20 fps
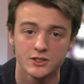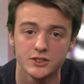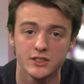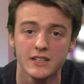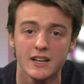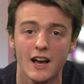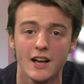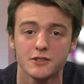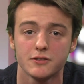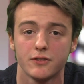
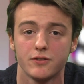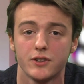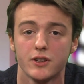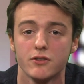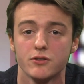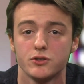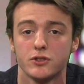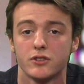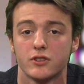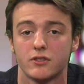Xi has
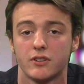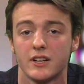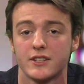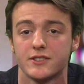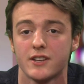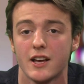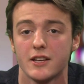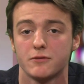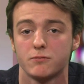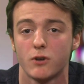refused to
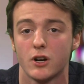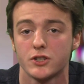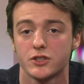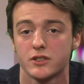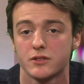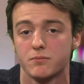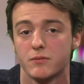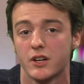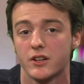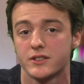criticize
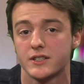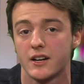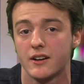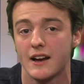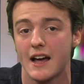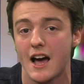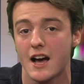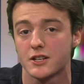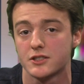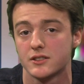Russia's
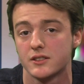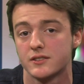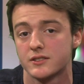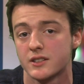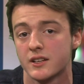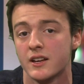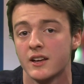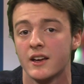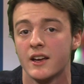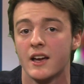military
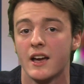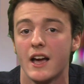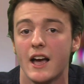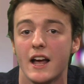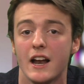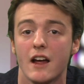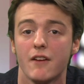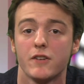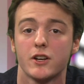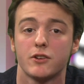actions
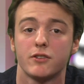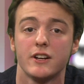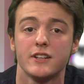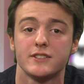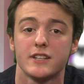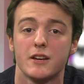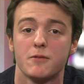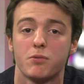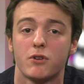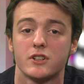and have
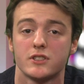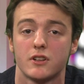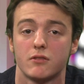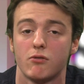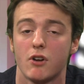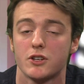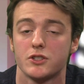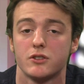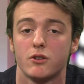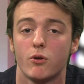increased imports
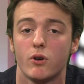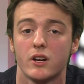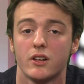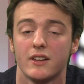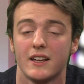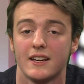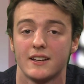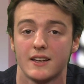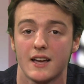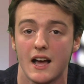of Russian
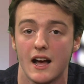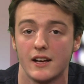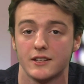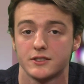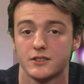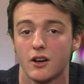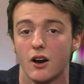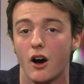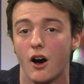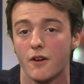oil and
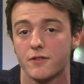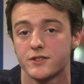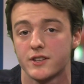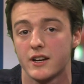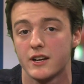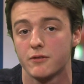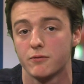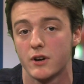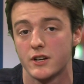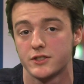gas,
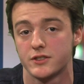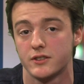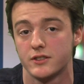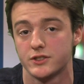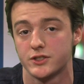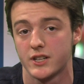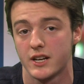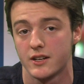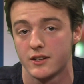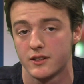offsetting
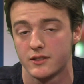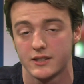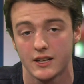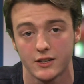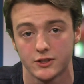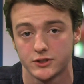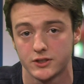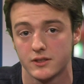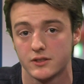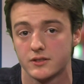Western
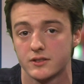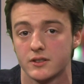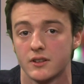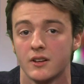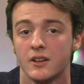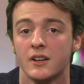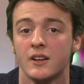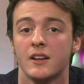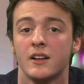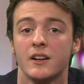sanctions.
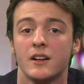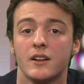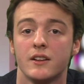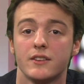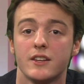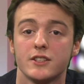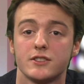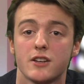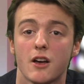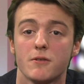
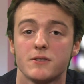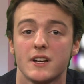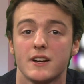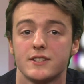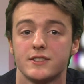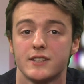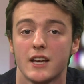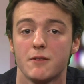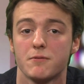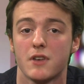This comes at
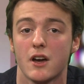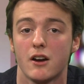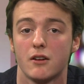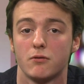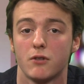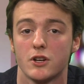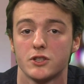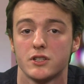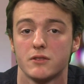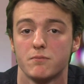the same
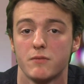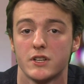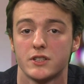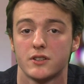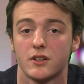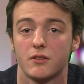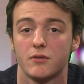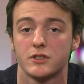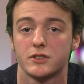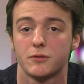time a Russian
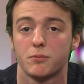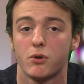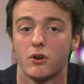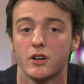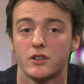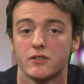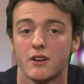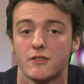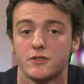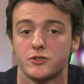missile was
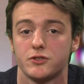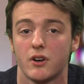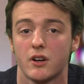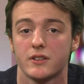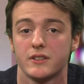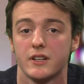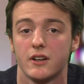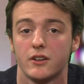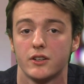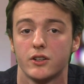reported to have
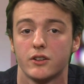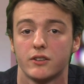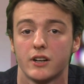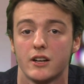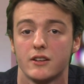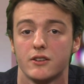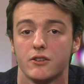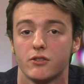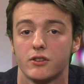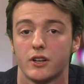struck near a
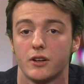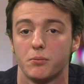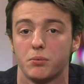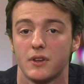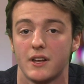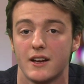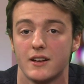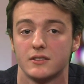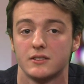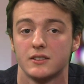Ukraine nuclear
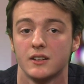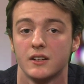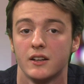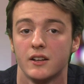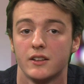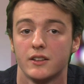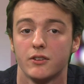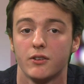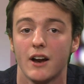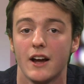plant.
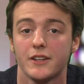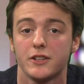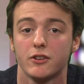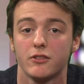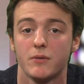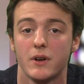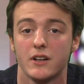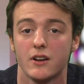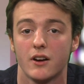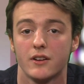The
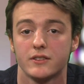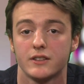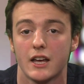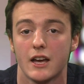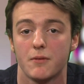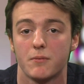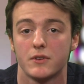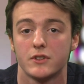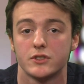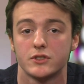reactor remained
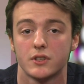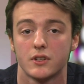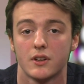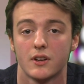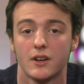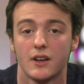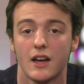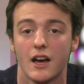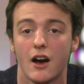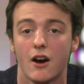undamaged.
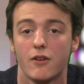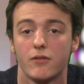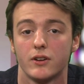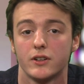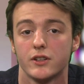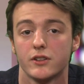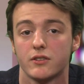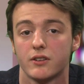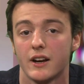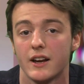
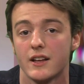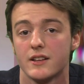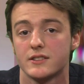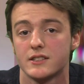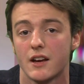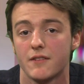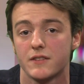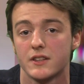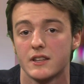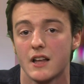However,
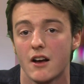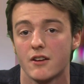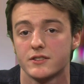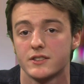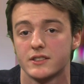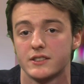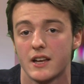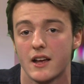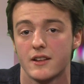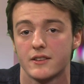Ukrainians have
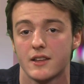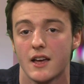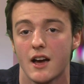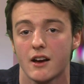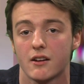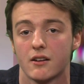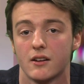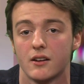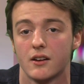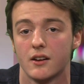denounced this as an
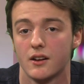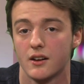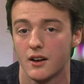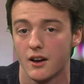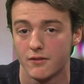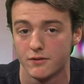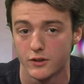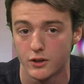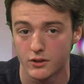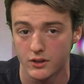attack
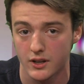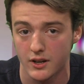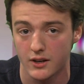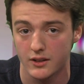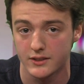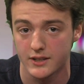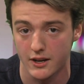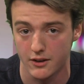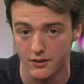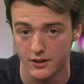of
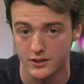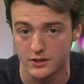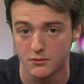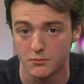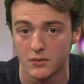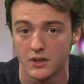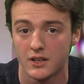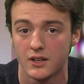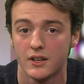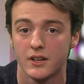nuclear
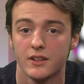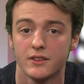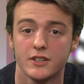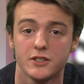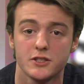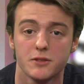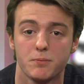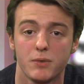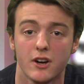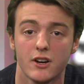terrorism.
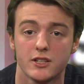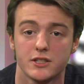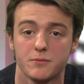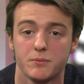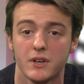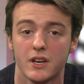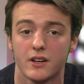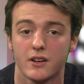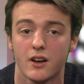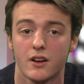This appears
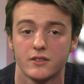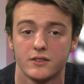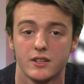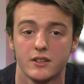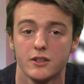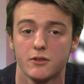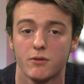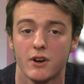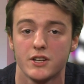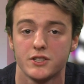to be a
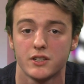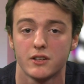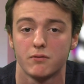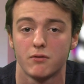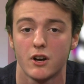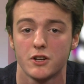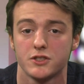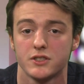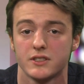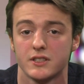continuation
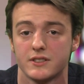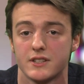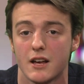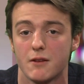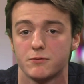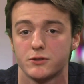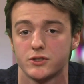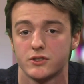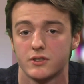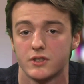of Russia's
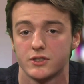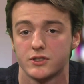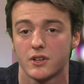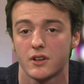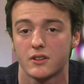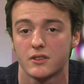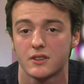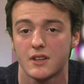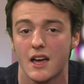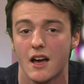attempts to
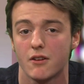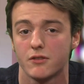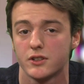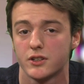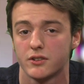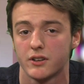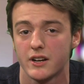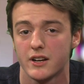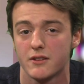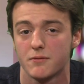shut down
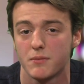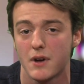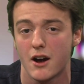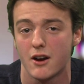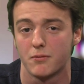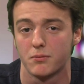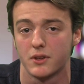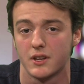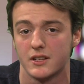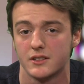Ukrainian
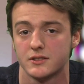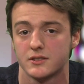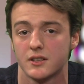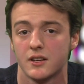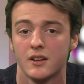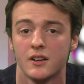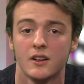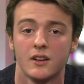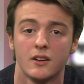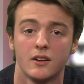power plants.
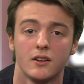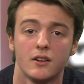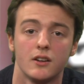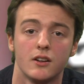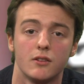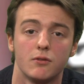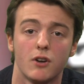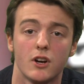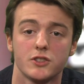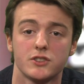
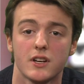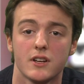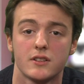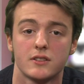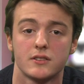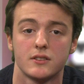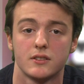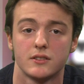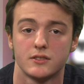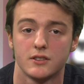
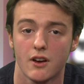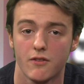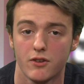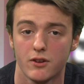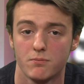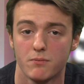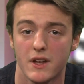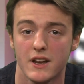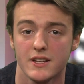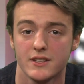Russia
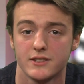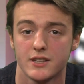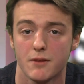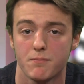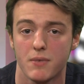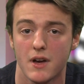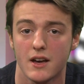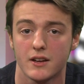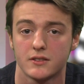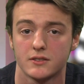suffered many
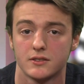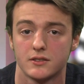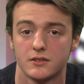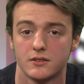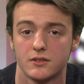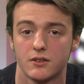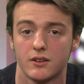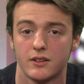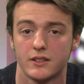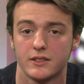setbacks
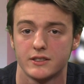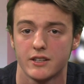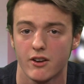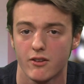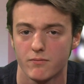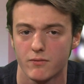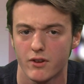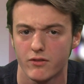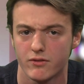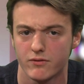during the
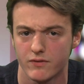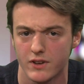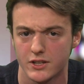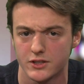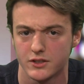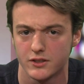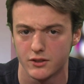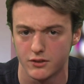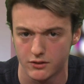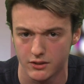7-month
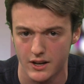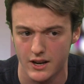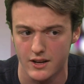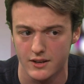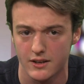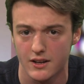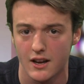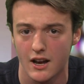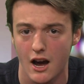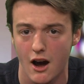invasion of
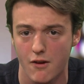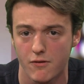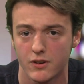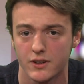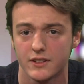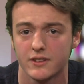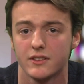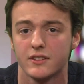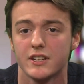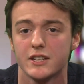Ukraine.
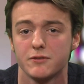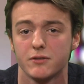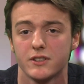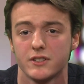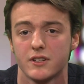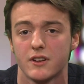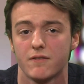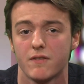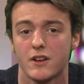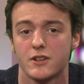However, these
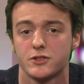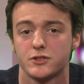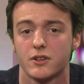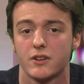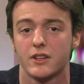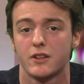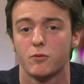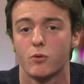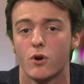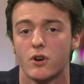recent events
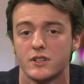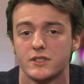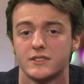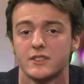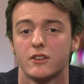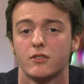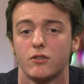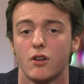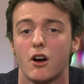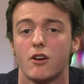show the war is still